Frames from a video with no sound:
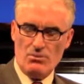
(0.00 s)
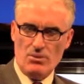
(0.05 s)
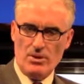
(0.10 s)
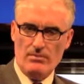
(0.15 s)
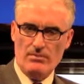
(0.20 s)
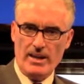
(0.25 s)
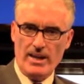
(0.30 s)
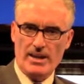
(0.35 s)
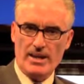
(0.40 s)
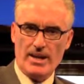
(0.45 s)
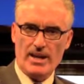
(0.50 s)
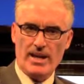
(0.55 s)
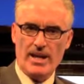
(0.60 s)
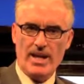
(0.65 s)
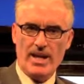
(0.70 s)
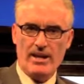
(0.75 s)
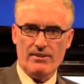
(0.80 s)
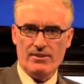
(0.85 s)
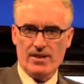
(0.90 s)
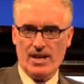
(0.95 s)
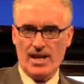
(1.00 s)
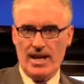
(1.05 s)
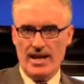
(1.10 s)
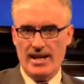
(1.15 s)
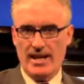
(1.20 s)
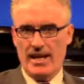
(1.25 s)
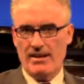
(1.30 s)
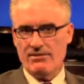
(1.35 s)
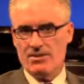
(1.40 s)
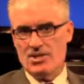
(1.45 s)
We may not have a
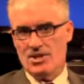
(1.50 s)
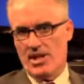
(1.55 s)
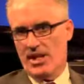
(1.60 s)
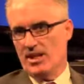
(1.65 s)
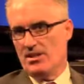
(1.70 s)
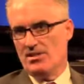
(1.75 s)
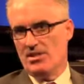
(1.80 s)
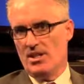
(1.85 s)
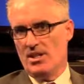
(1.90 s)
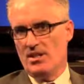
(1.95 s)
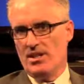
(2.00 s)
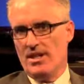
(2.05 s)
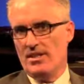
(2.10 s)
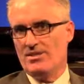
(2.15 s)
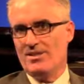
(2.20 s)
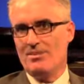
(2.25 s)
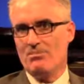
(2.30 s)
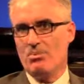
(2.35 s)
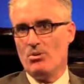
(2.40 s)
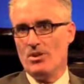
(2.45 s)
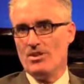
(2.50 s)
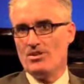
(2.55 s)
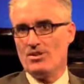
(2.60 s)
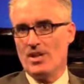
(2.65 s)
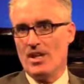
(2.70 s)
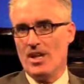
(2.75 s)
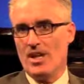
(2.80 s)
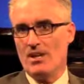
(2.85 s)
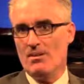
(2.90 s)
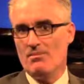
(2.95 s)
guy averaging 18, 19
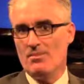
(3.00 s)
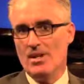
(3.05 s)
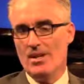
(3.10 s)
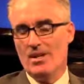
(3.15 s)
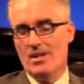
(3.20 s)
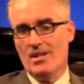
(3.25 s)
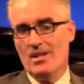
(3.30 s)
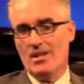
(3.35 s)
points a game